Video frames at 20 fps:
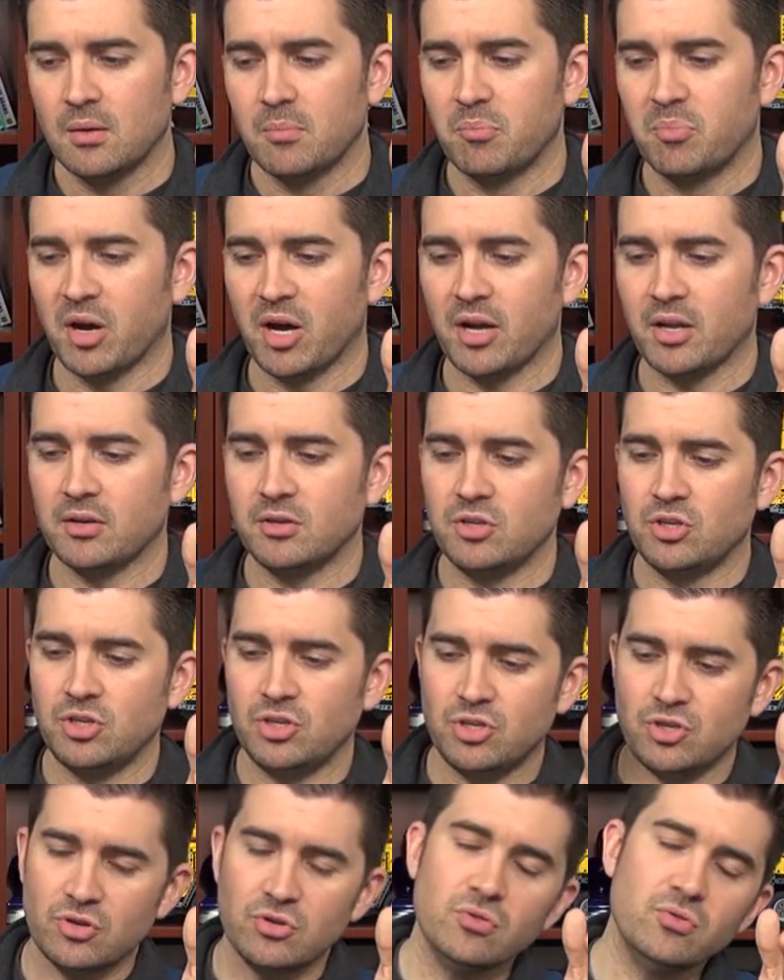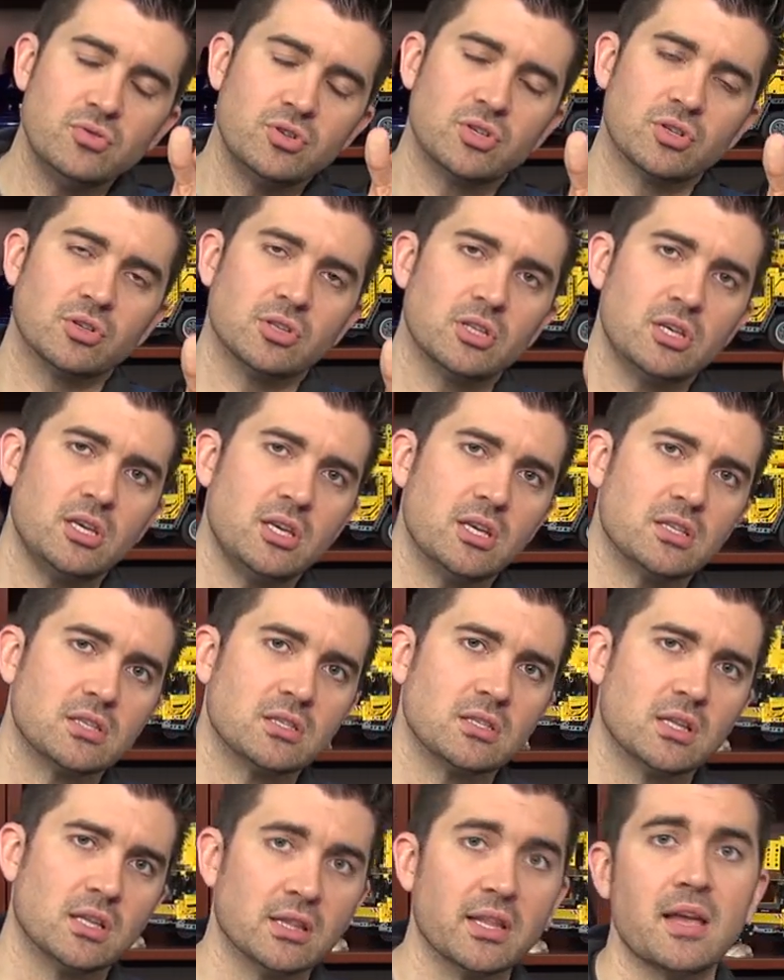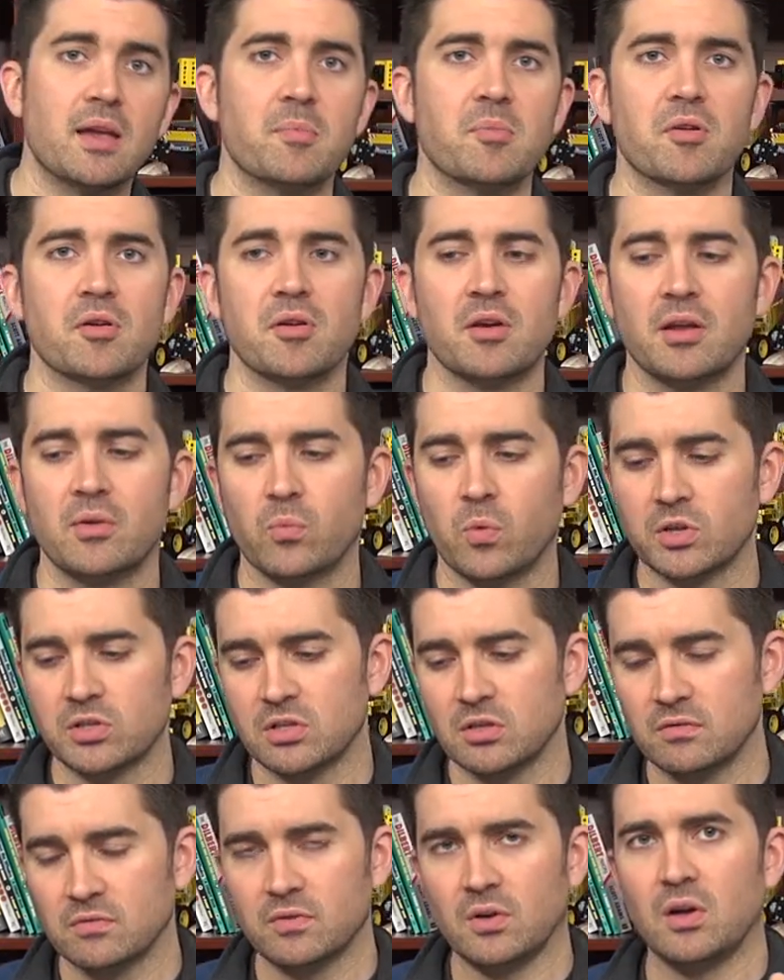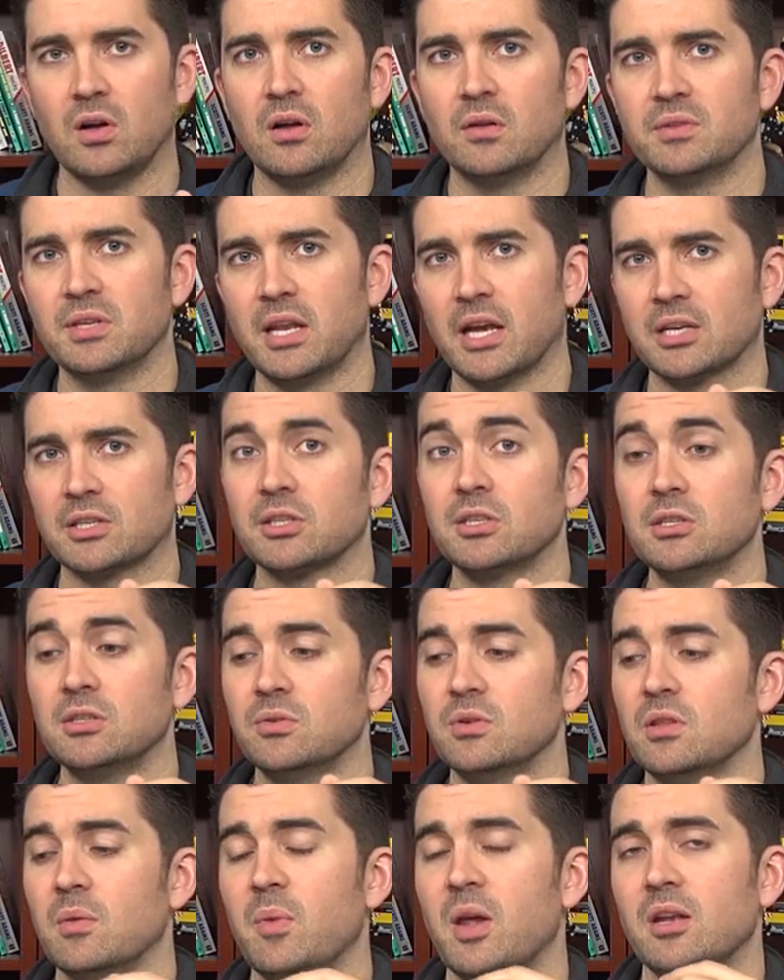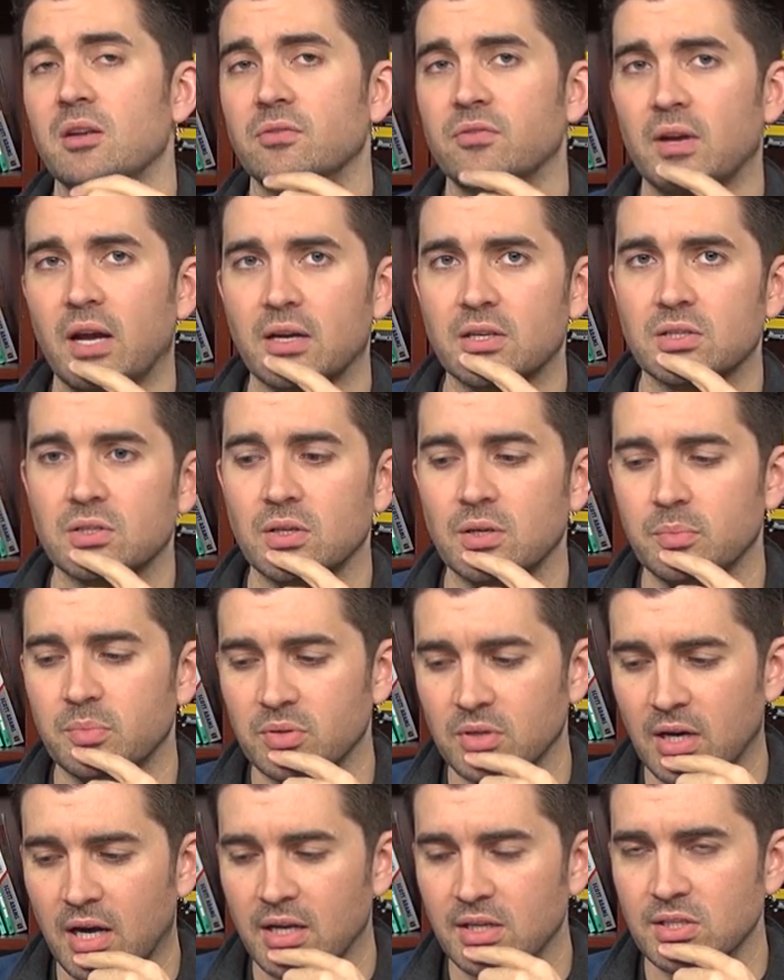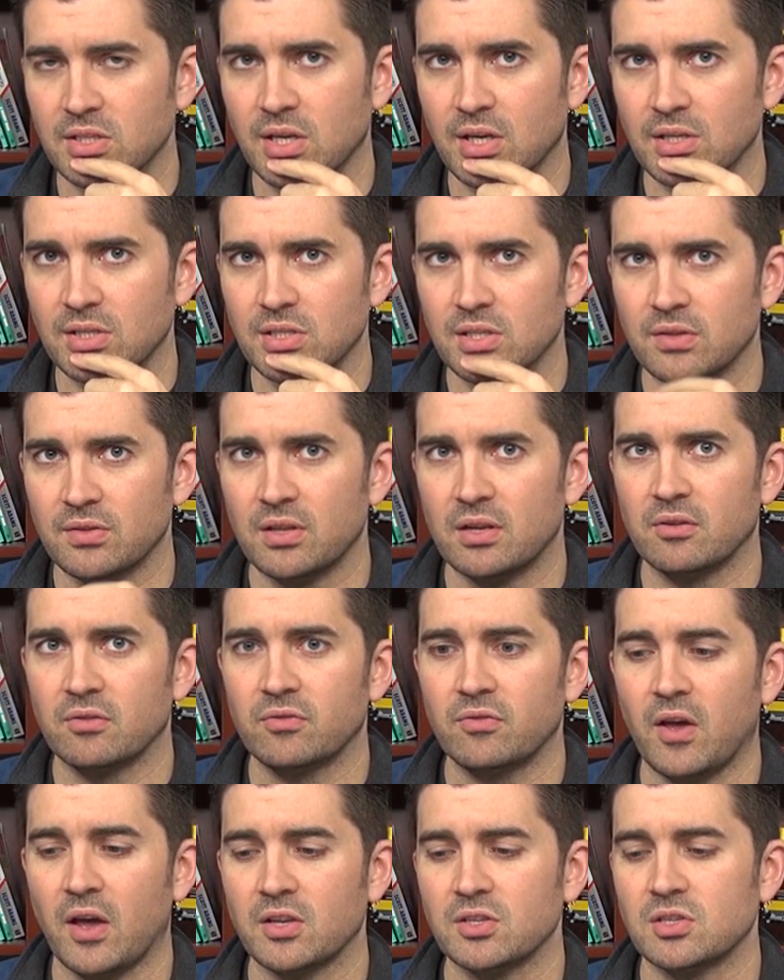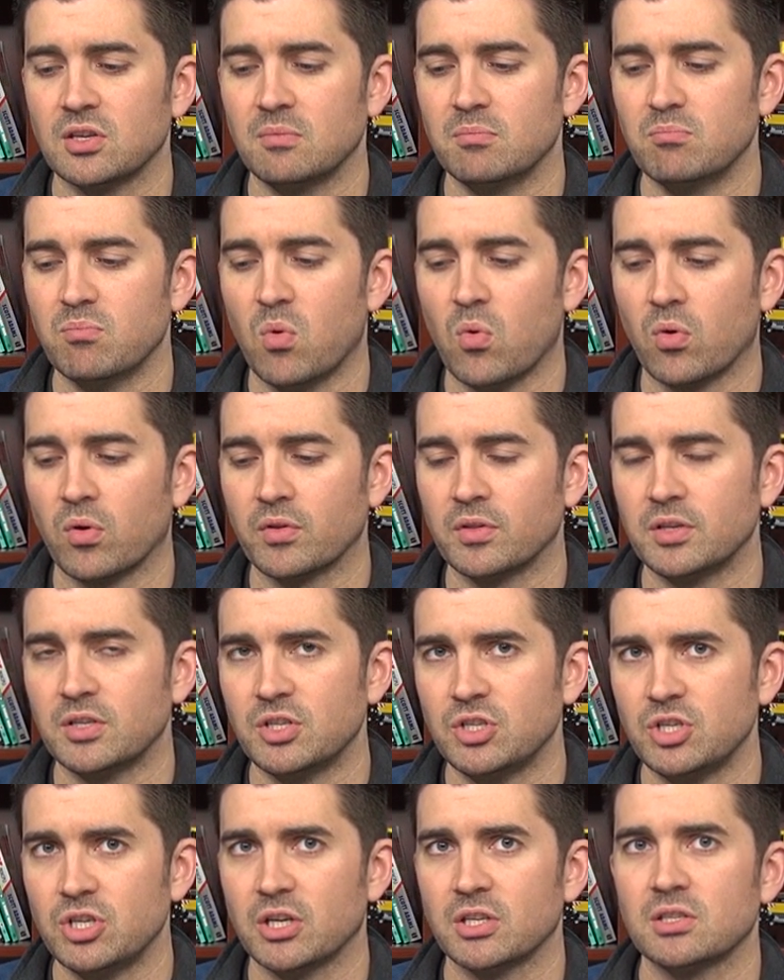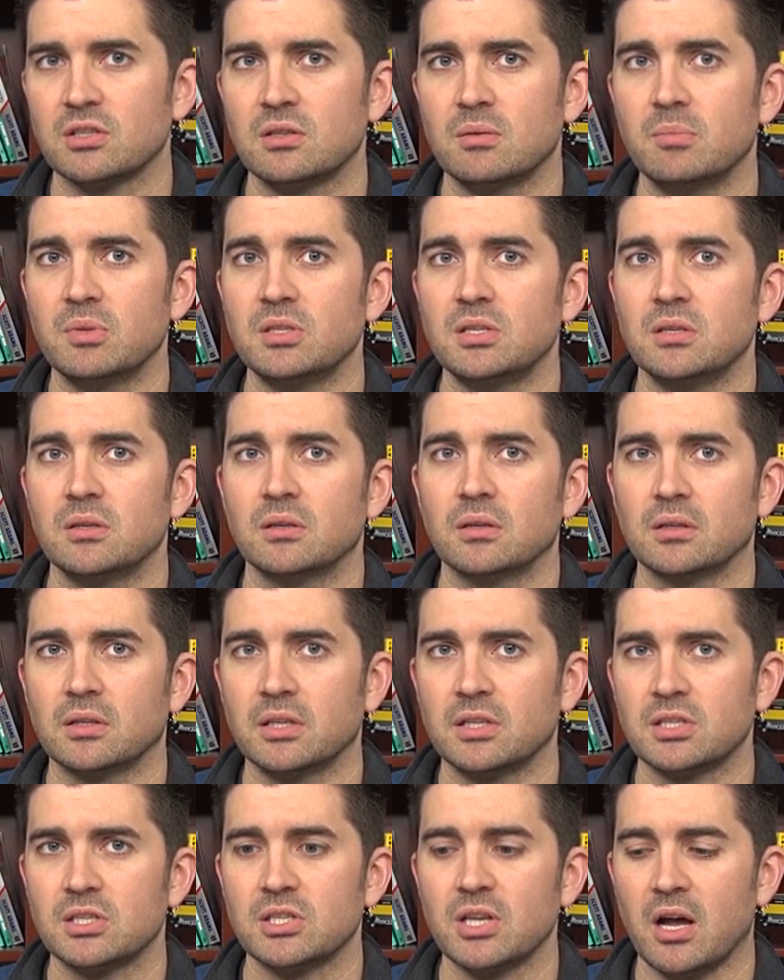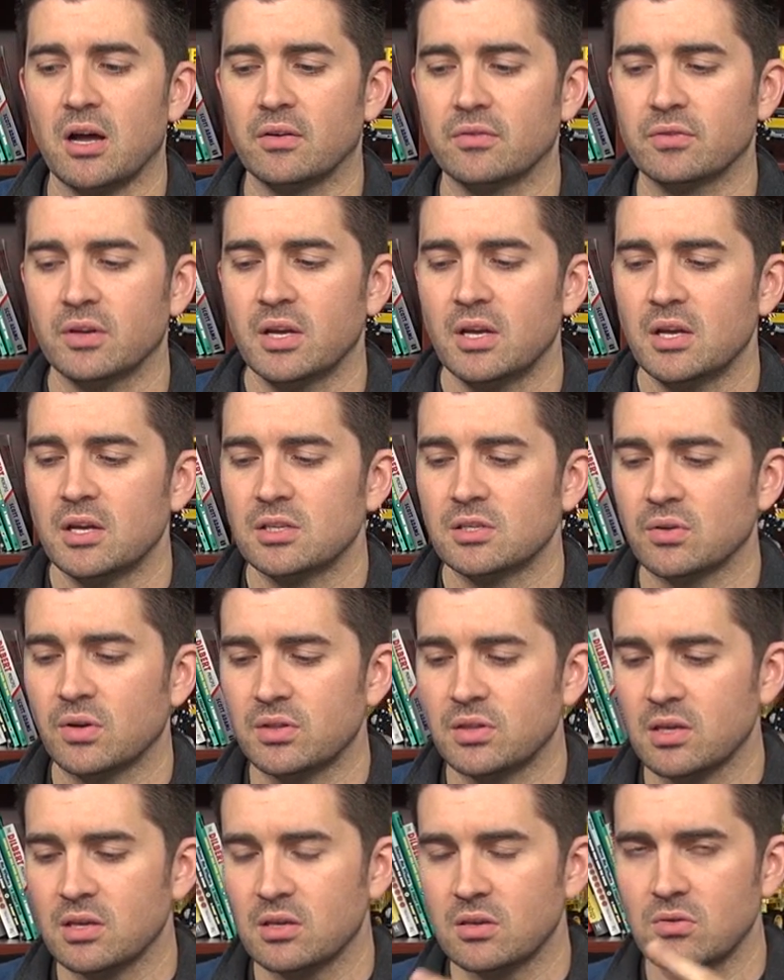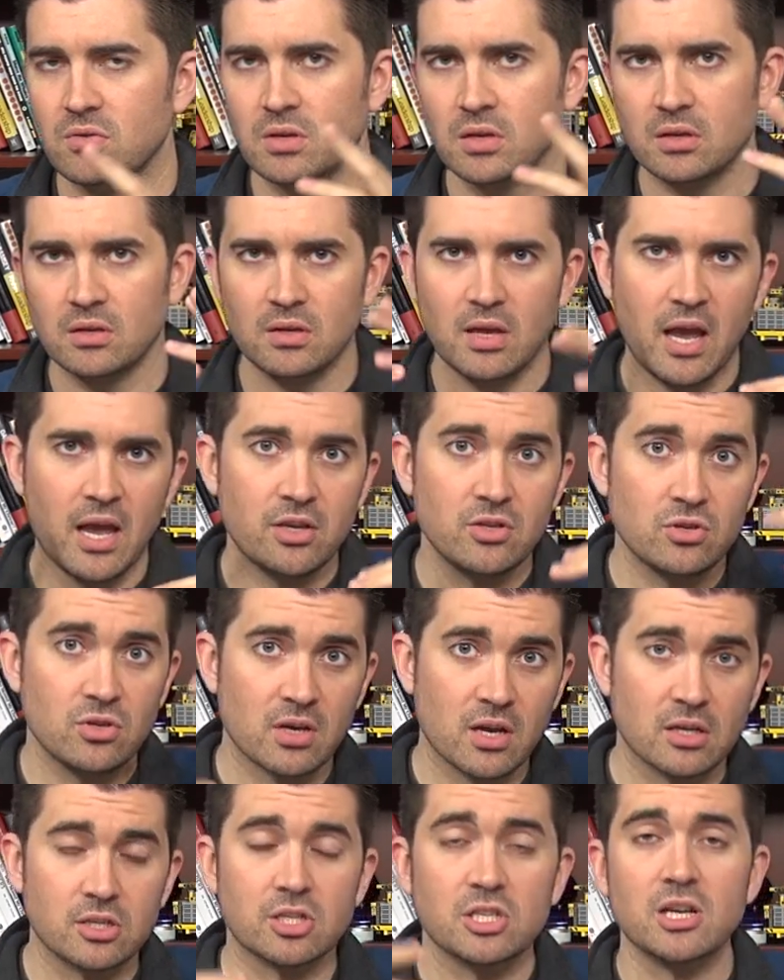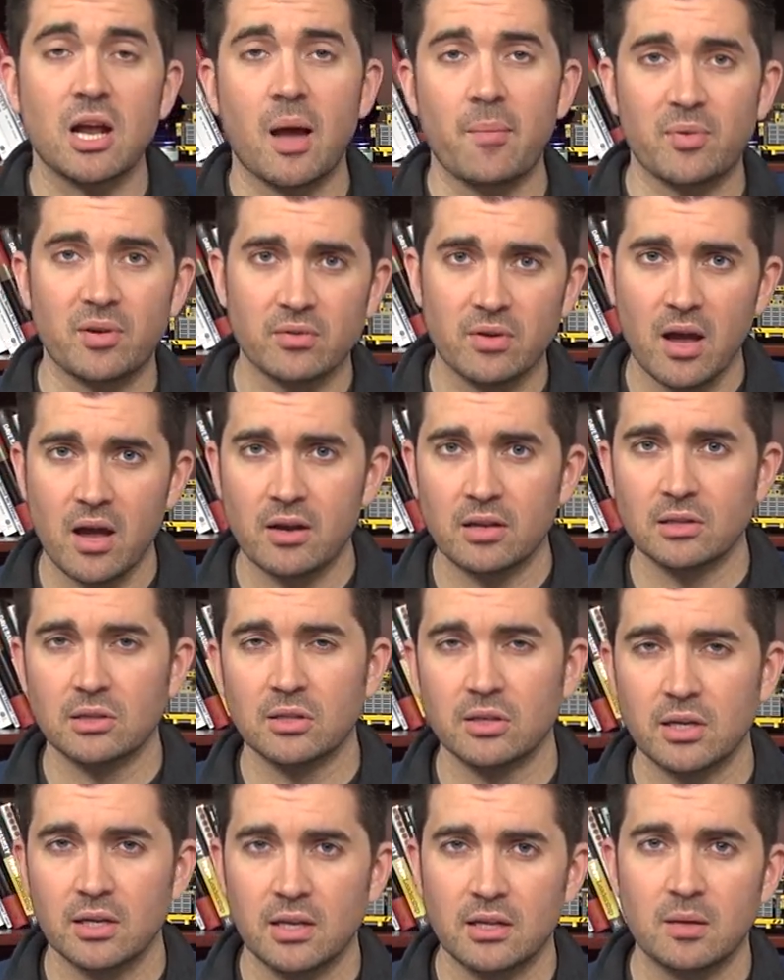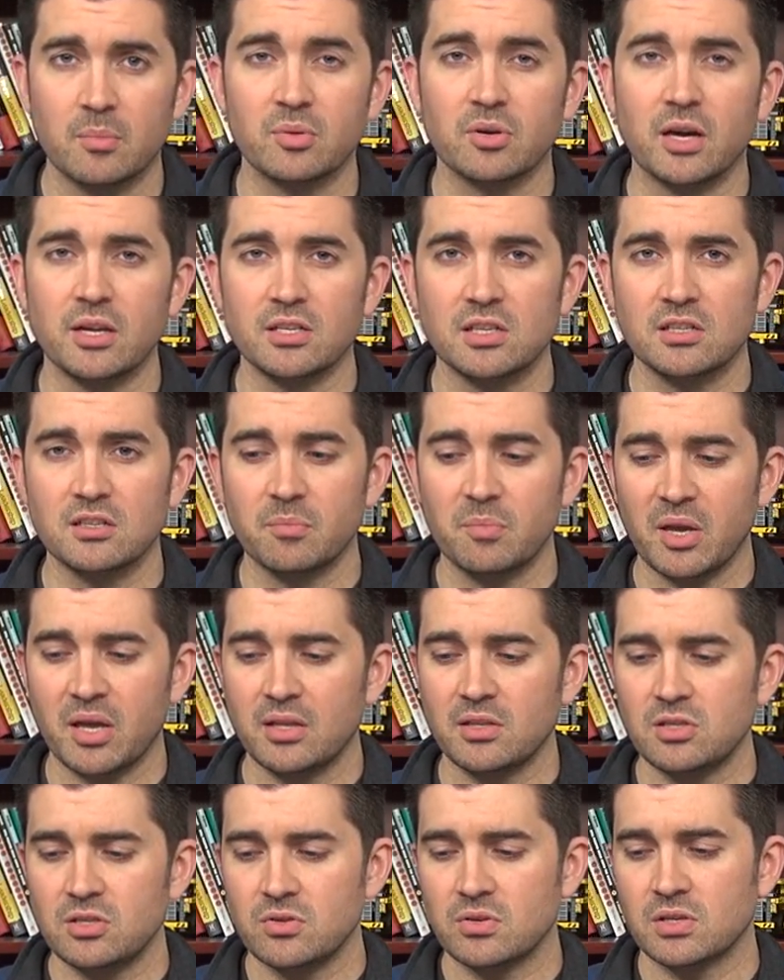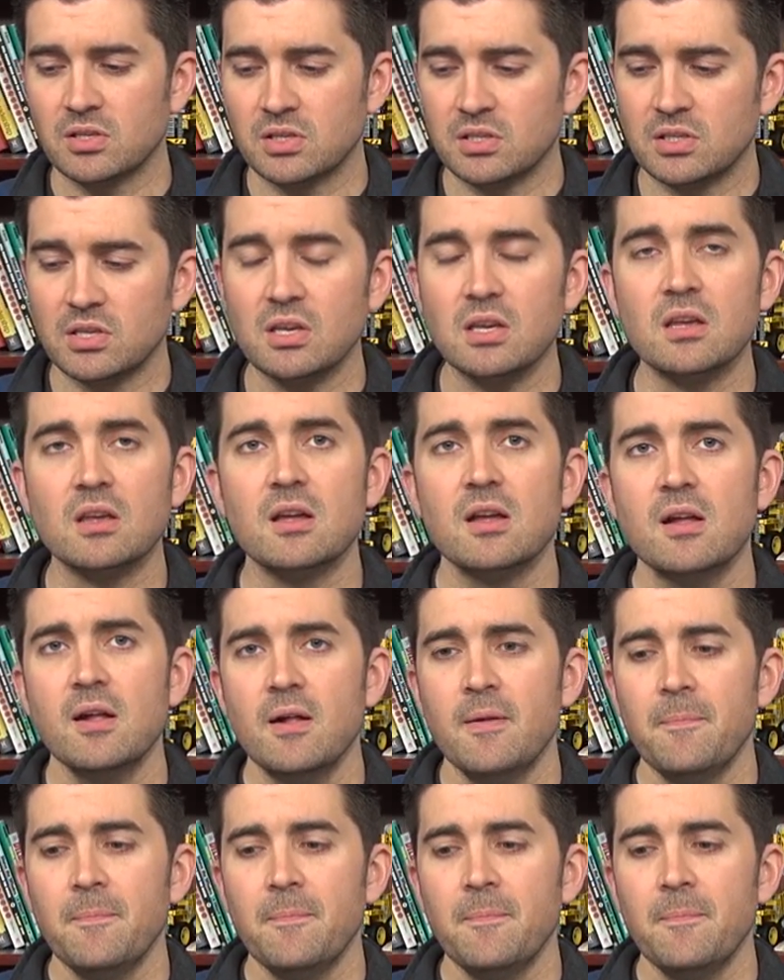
but usually it's the labor and what's involved in actually doing the manufacturing process that affects it more than just the material itself. So I think you can, as you're kind of shopping around and looking at the prices of pens, you can see,